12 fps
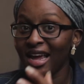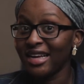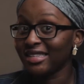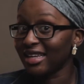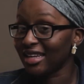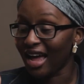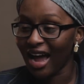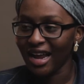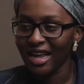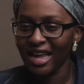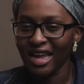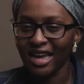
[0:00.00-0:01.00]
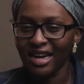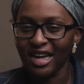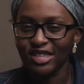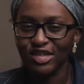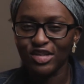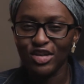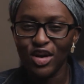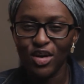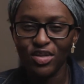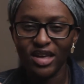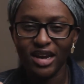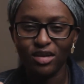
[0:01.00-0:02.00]
It's a lot, and I just
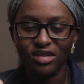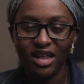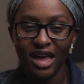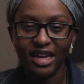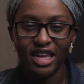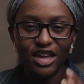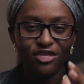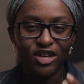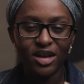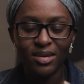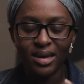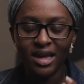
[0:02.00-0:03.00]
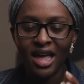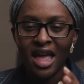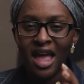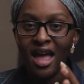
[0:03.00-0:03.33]
know that it was a lot of keyframing.